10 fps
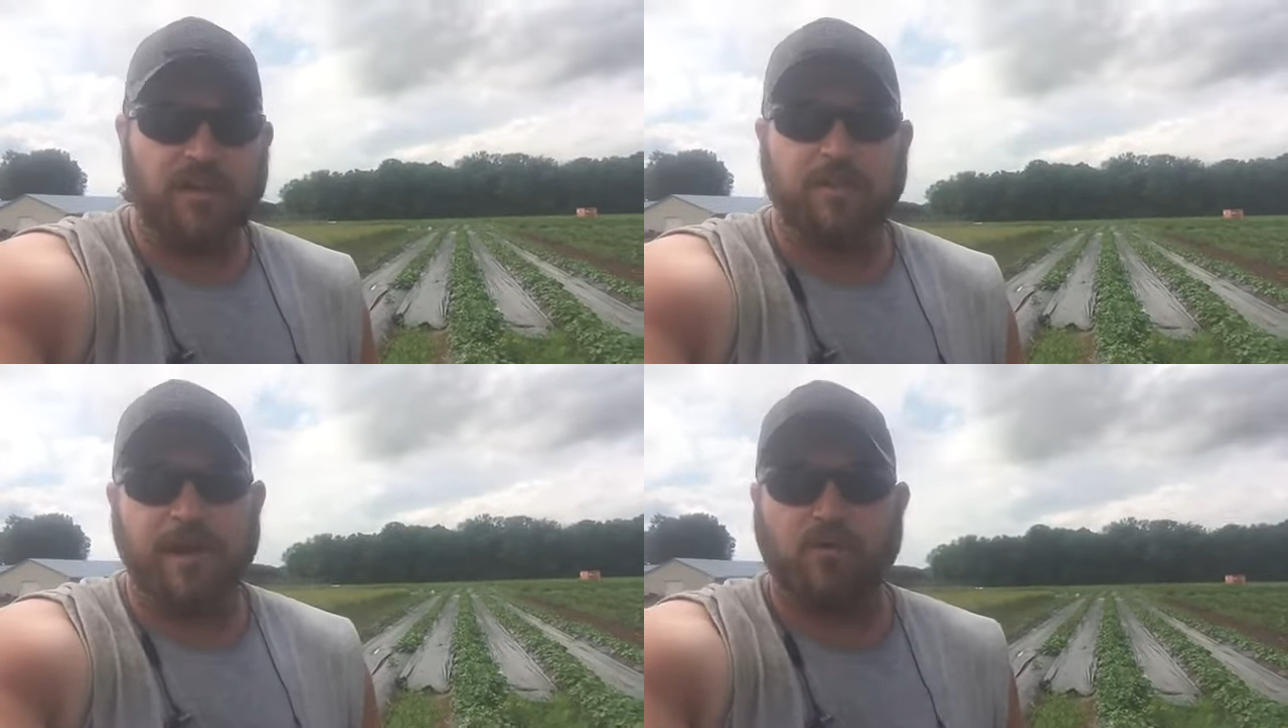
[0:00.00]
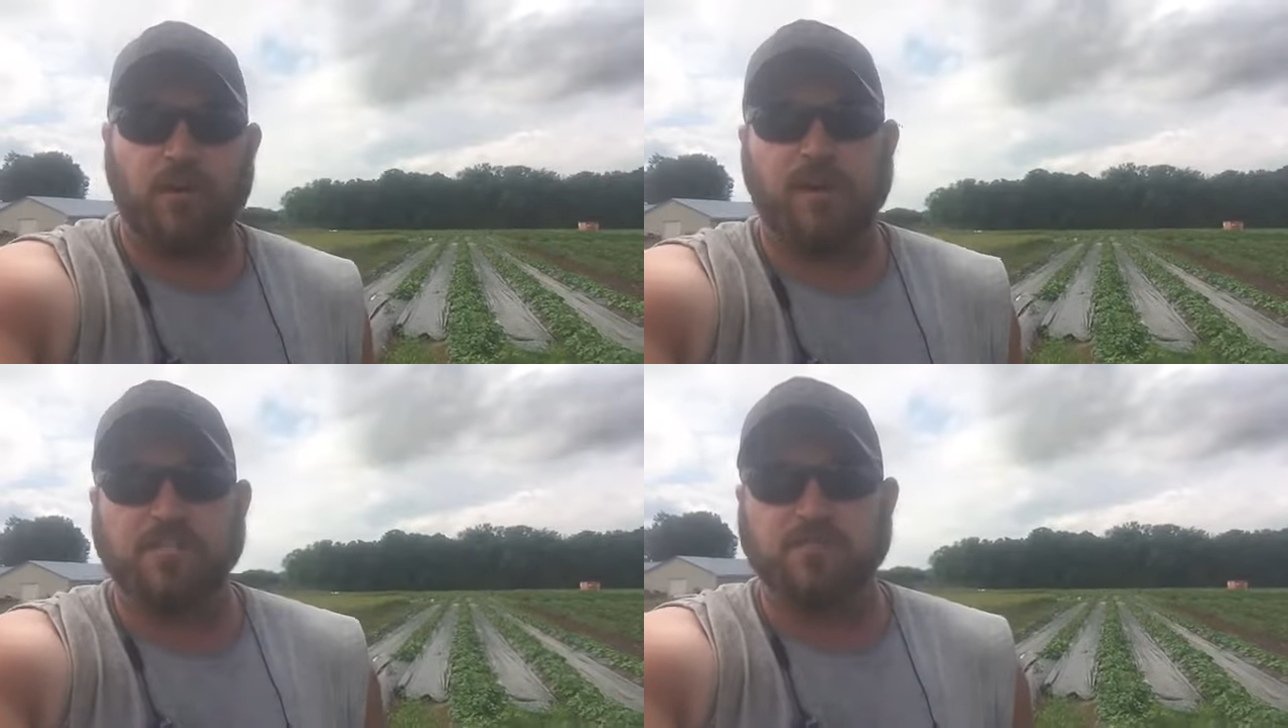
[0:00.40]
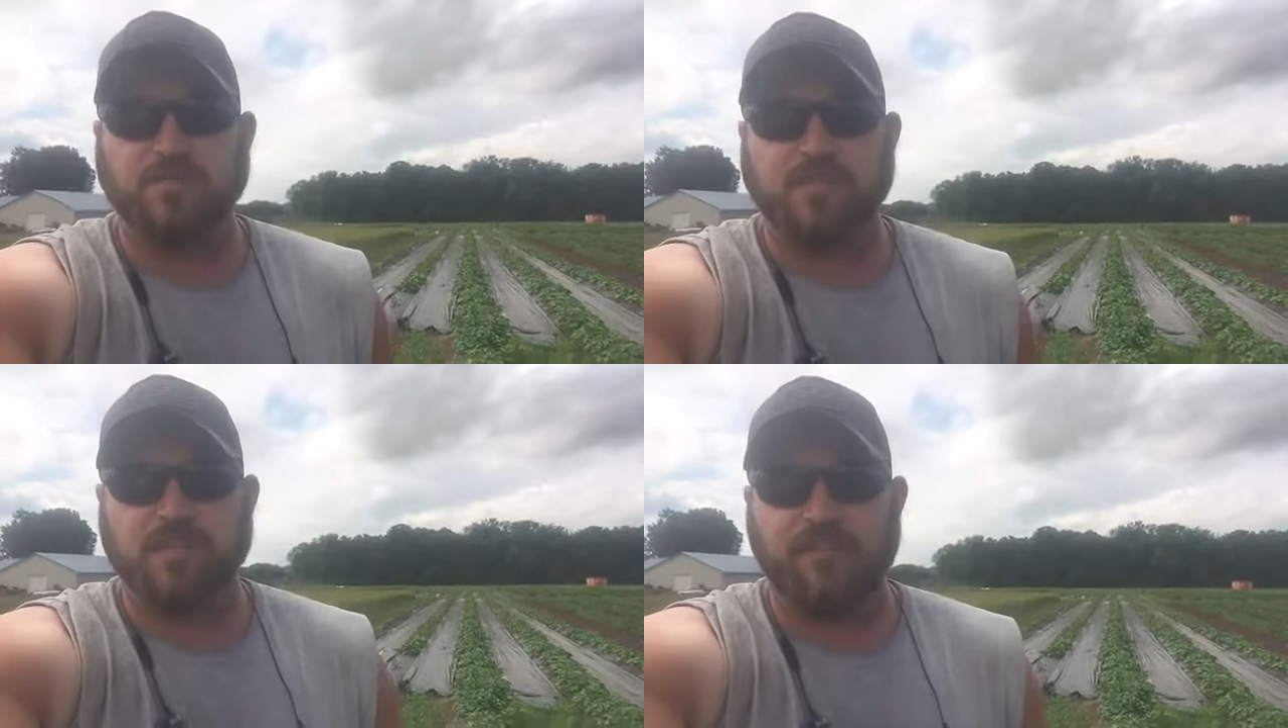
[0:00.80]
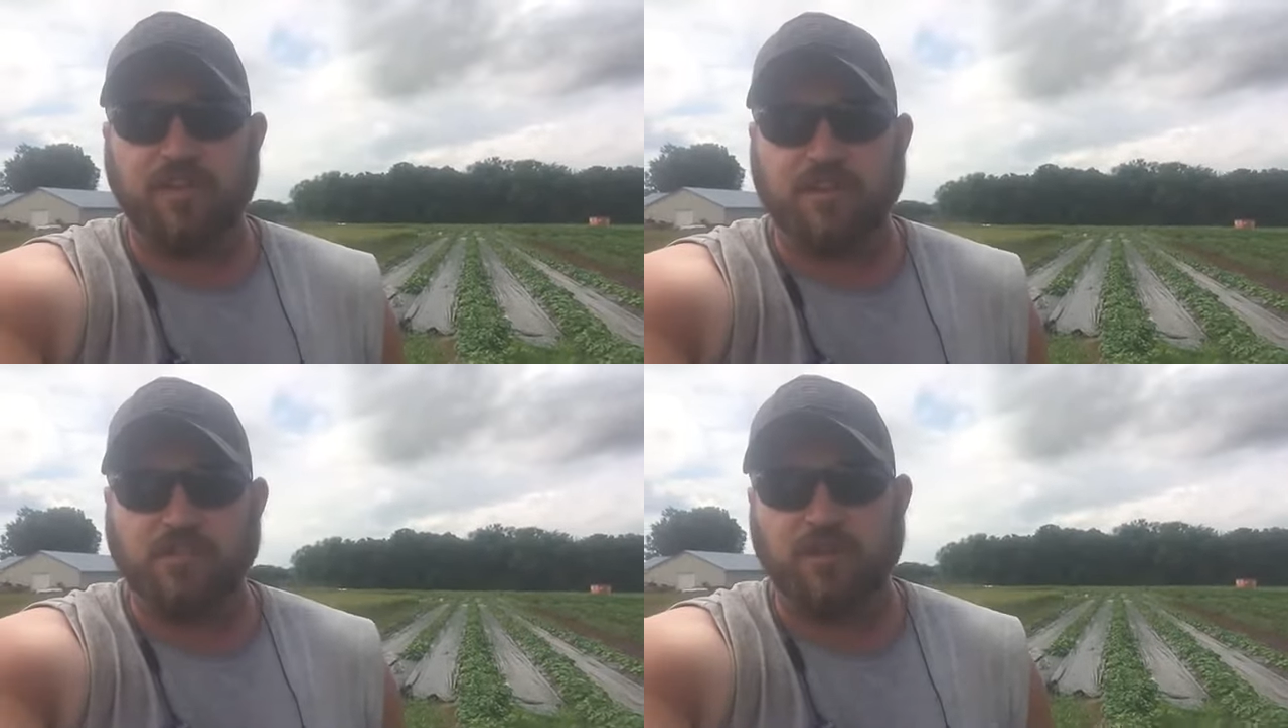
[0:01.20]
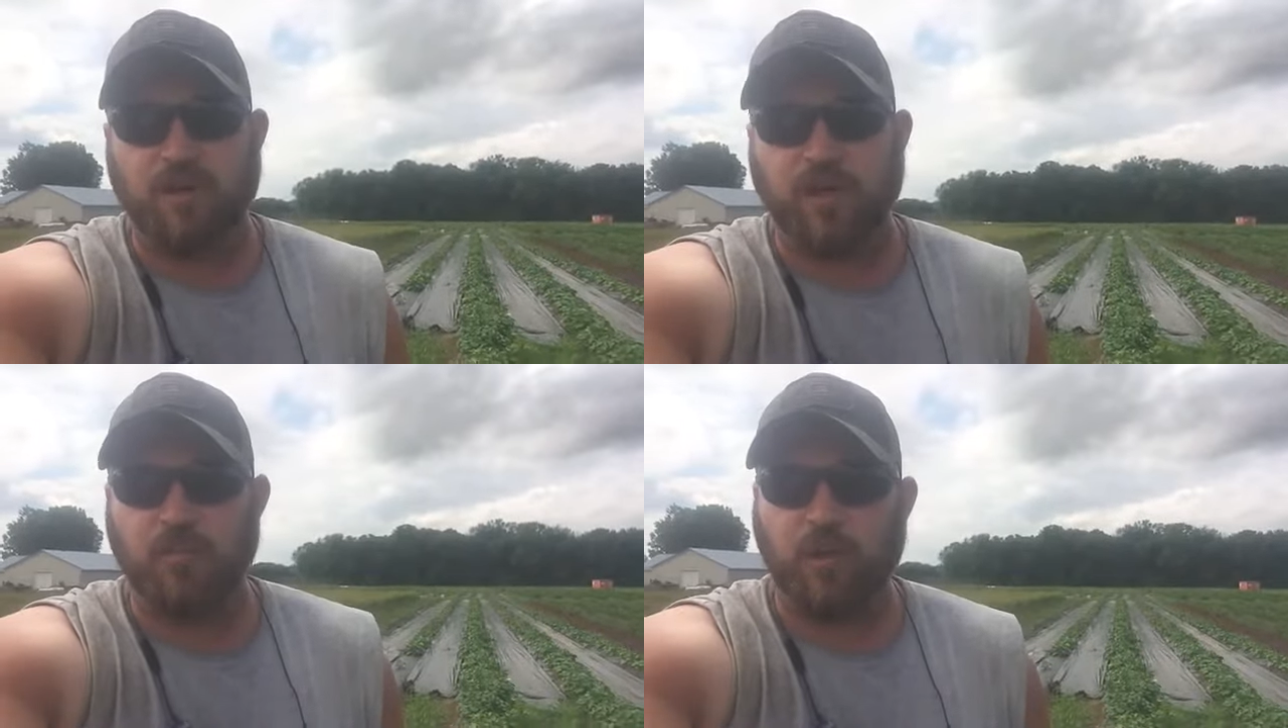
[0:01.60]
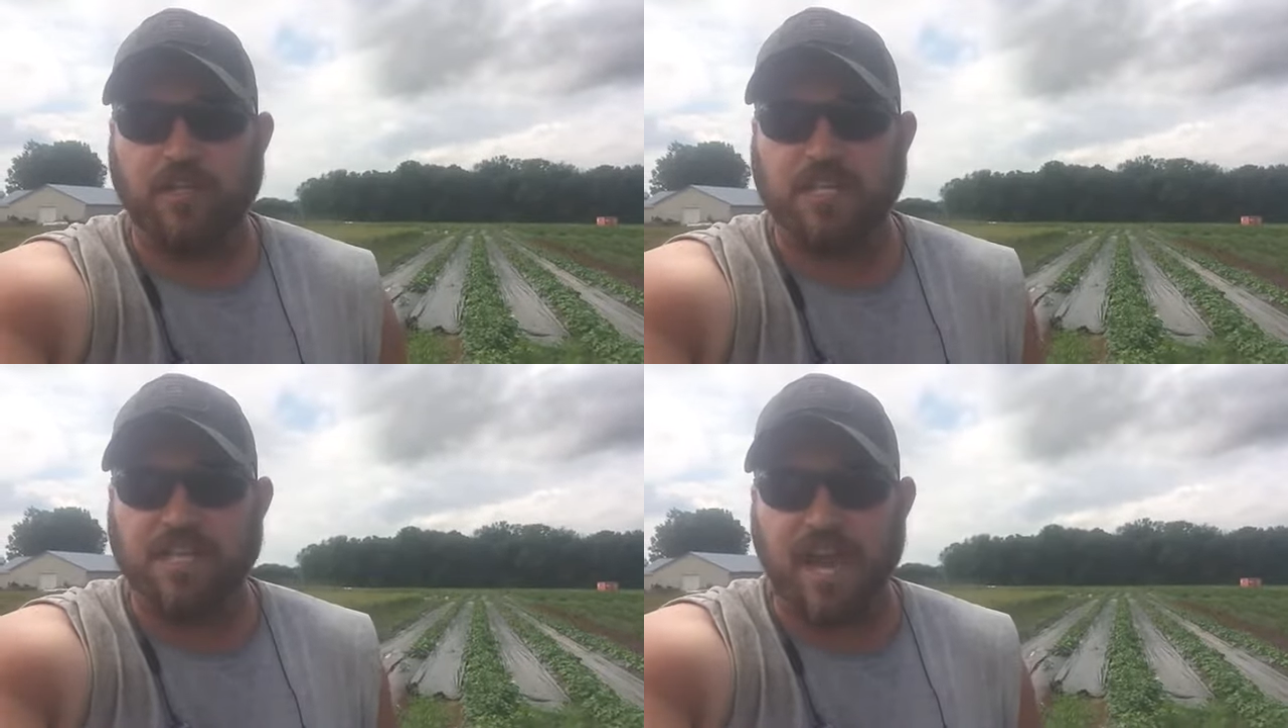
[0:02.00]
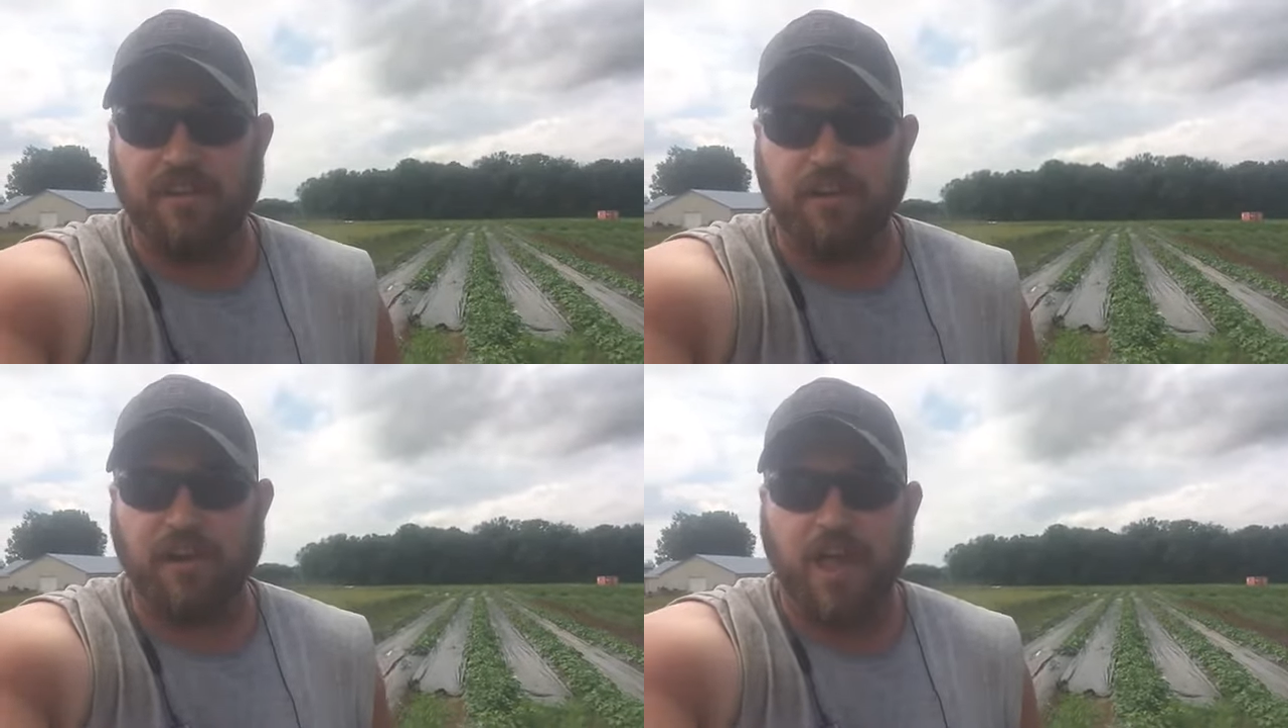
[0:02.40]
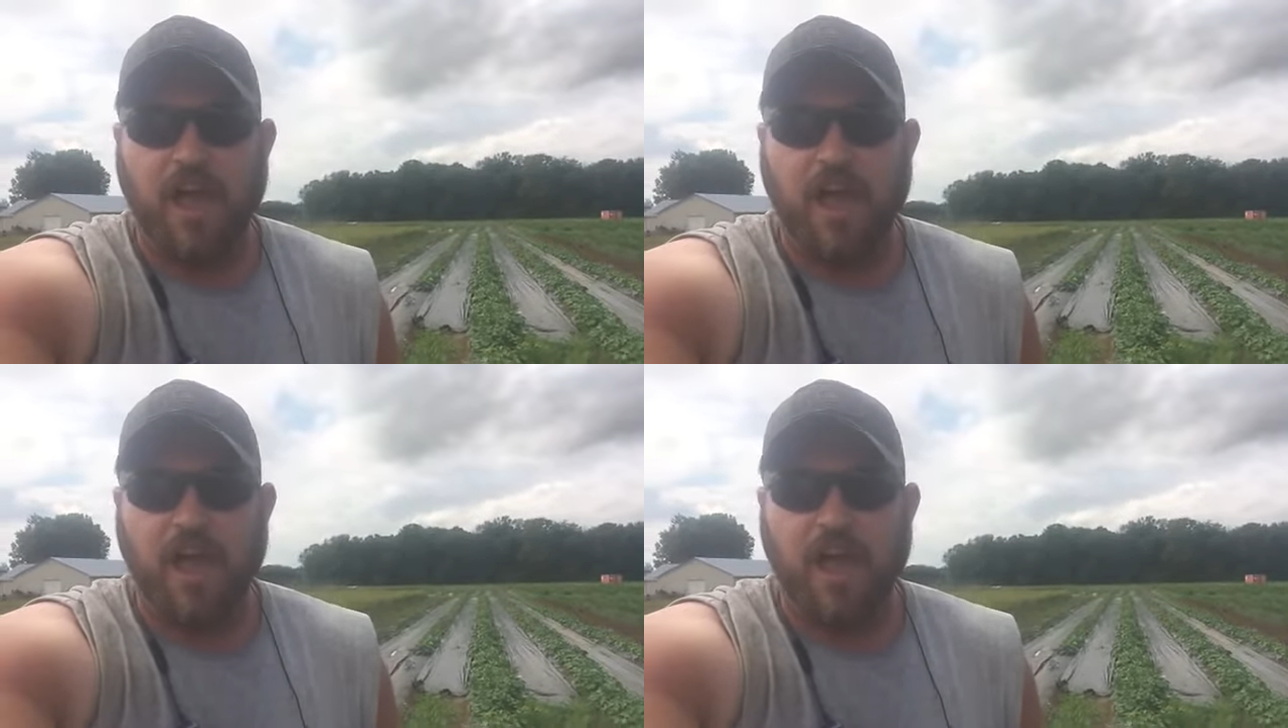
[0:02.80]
and the microorganisms and stuff in the soil can work together,